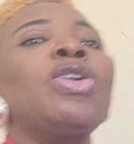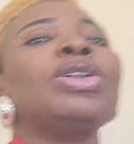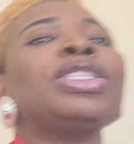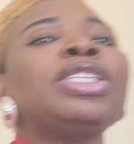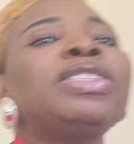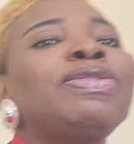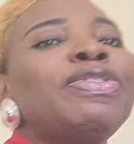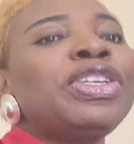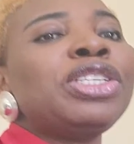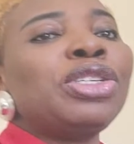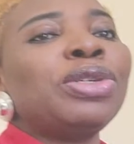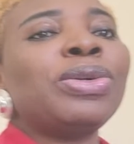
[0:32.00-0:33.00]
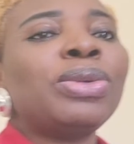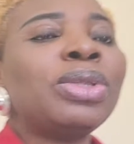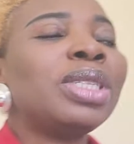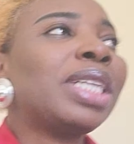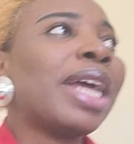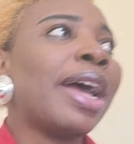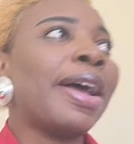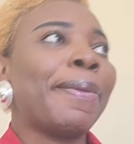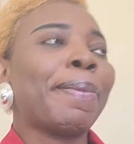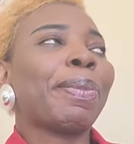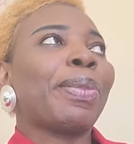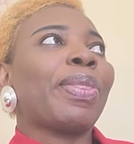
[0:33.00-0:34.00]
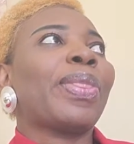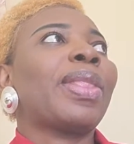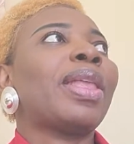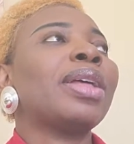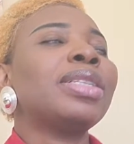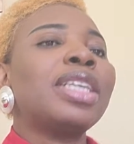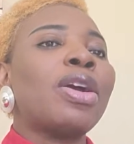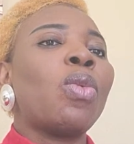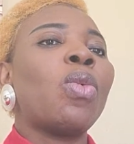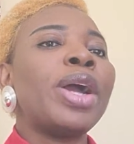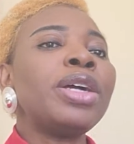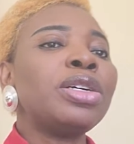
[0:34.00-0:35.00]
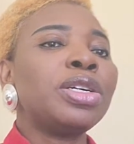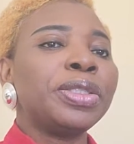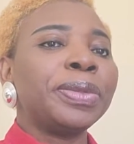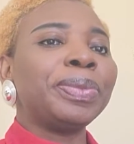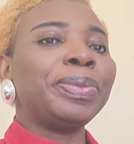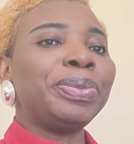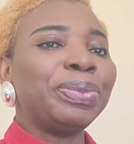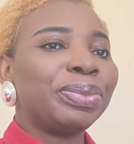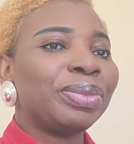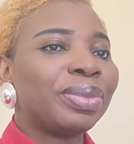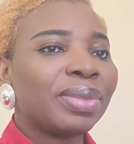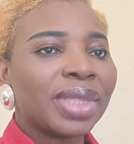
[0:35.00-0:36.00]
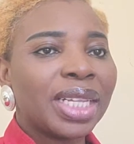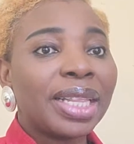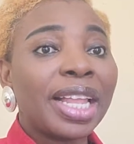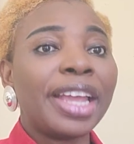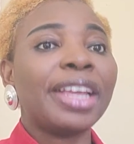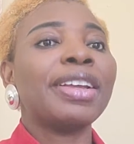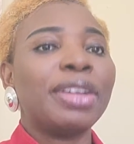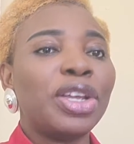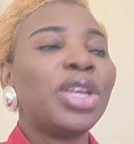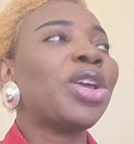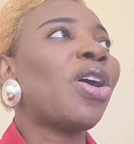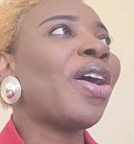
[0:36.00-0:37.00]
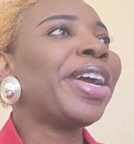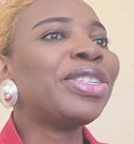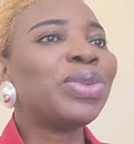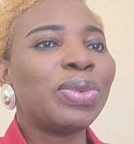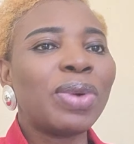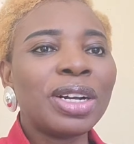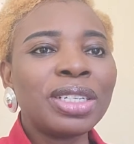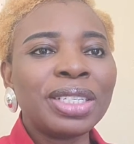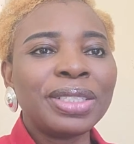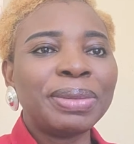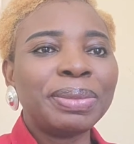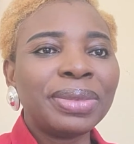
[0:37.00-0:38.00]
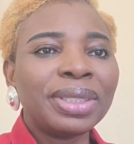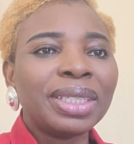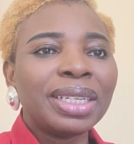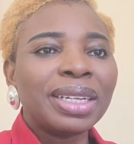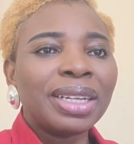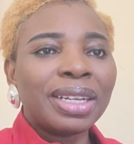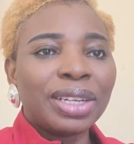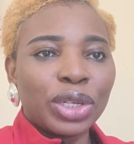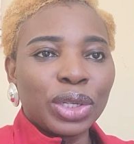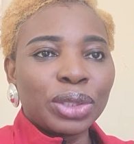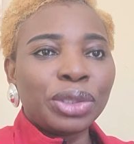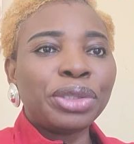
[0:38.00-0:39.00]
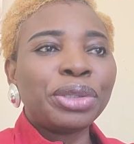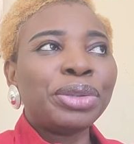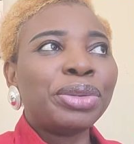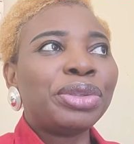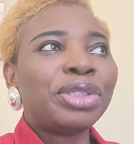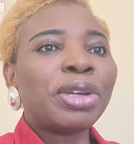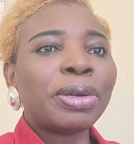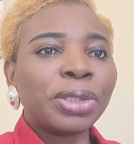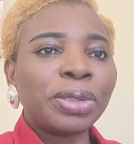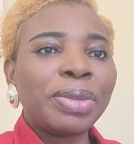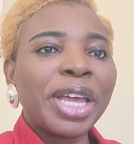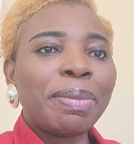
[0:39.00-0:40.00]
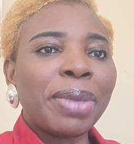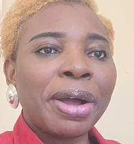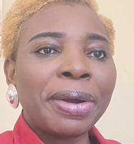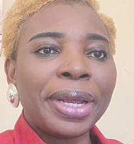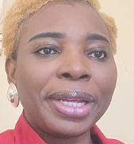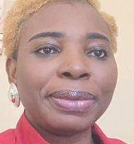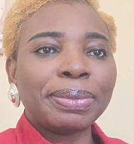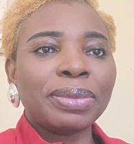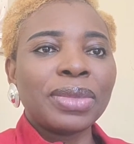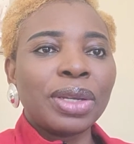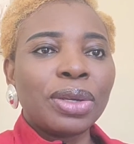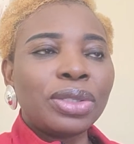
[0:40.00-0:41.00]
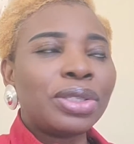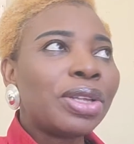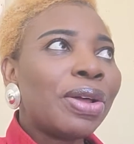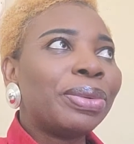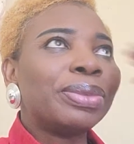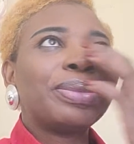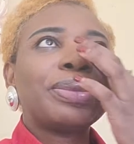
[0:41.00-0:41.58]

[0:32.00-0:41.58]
on this video, that they are welcome, like y'all is welcome to talk to me about it. So